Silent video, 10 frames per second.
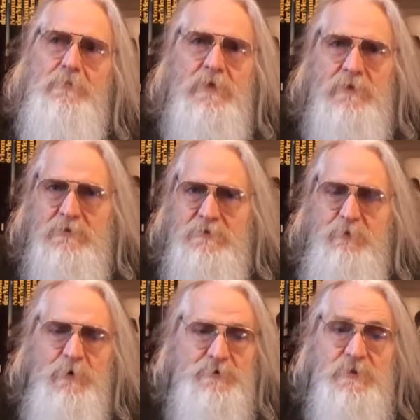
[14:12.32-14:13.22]
English
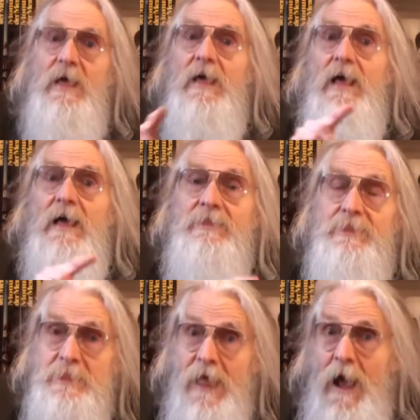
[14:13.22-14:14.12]
version. And
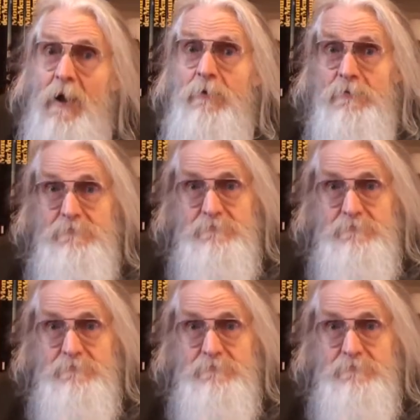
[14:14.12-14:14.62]
now